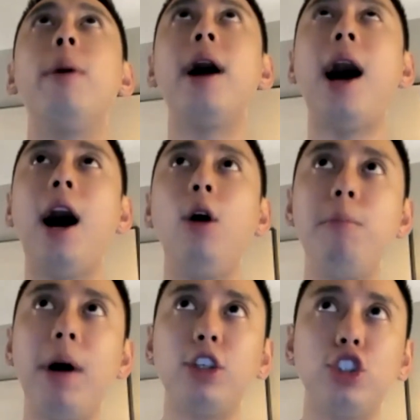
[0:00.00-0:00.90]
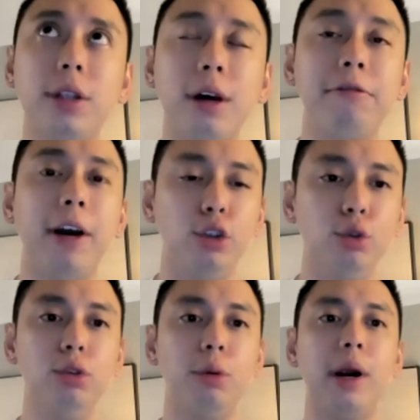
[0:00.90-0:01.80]
matter how much stuff I
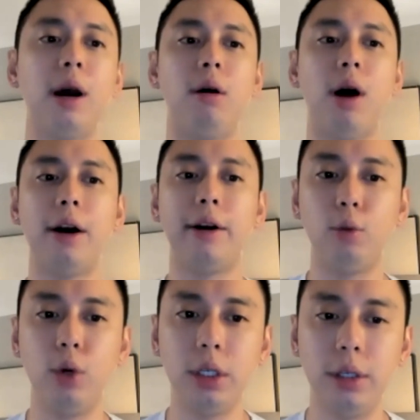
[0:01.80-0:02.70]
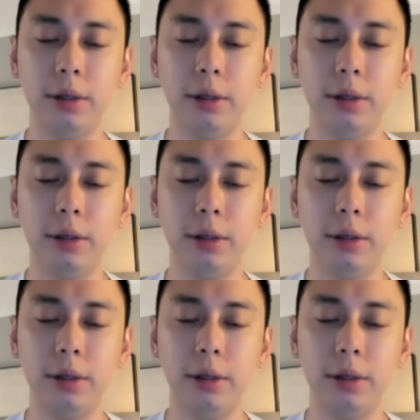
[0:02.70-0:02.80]
do, no matter how hard I work,